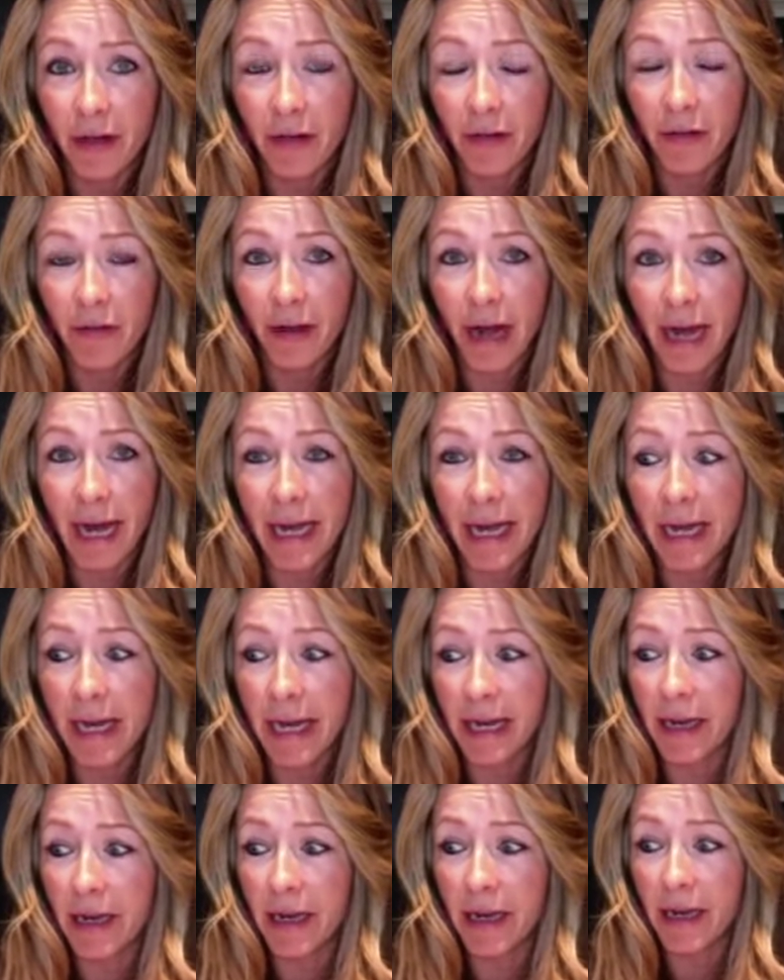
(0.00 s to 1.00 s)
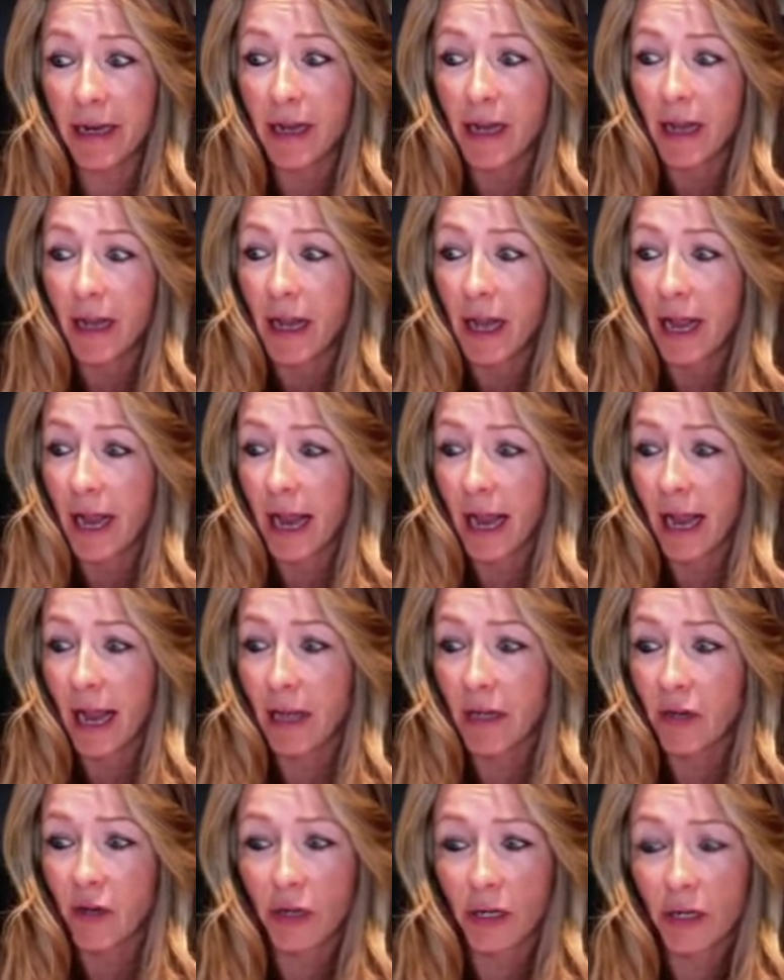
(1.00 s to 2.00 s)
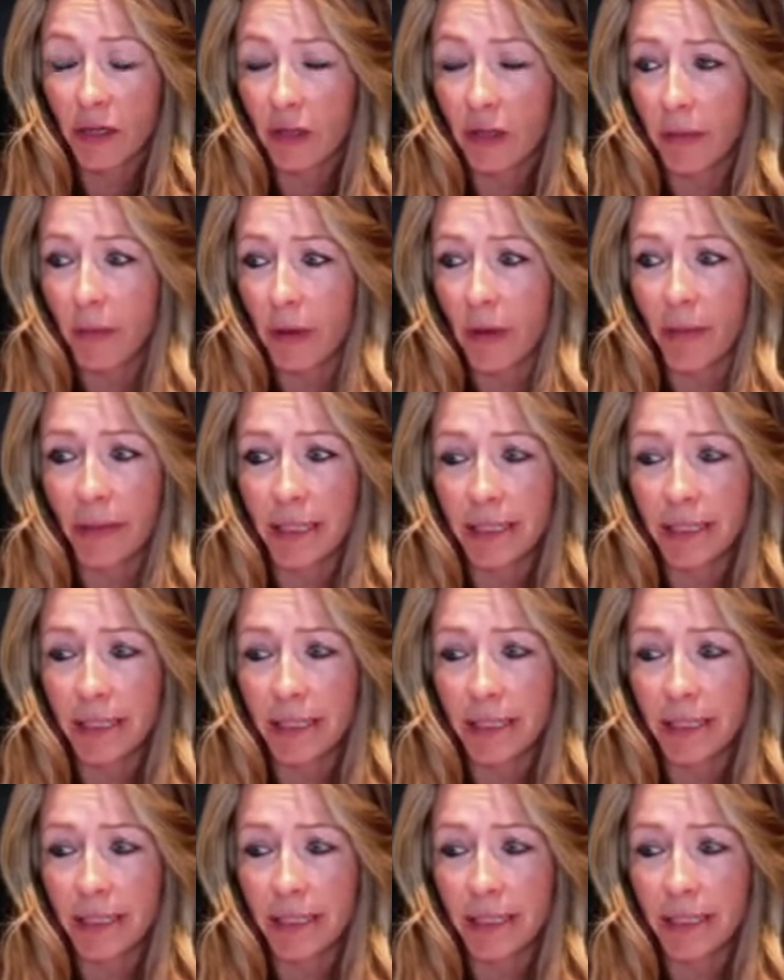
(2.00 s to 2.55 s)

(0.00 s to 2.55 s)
Right? And and critical about